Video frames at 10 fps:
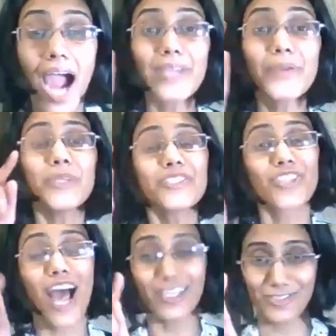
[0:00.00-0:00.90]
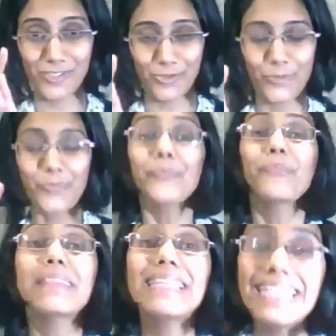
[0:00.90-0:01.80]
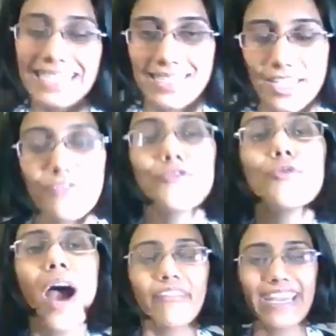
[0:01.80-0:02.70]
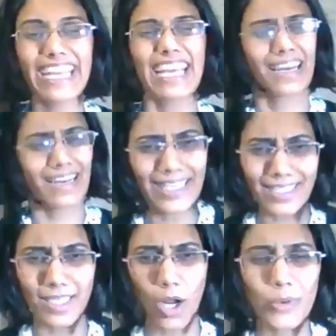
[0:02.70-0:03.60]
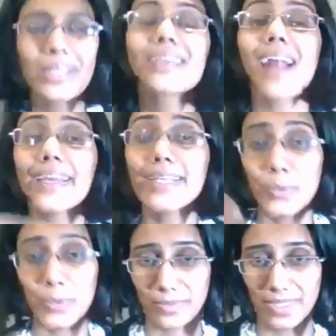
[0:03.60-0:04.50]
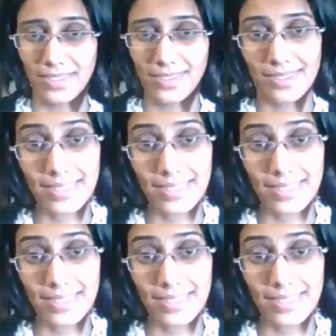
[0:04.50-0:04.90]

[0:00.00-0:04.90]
I would challenge you, please, if you have headache right now, try it with me.